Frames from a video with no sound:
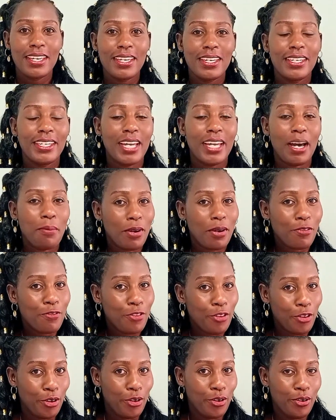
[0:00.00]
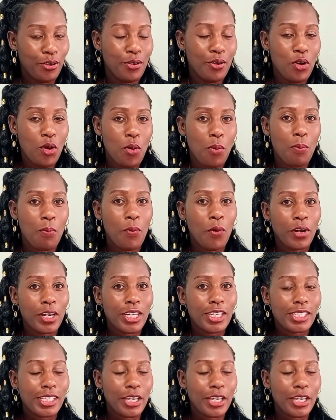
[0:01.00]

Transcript: Number four, monitor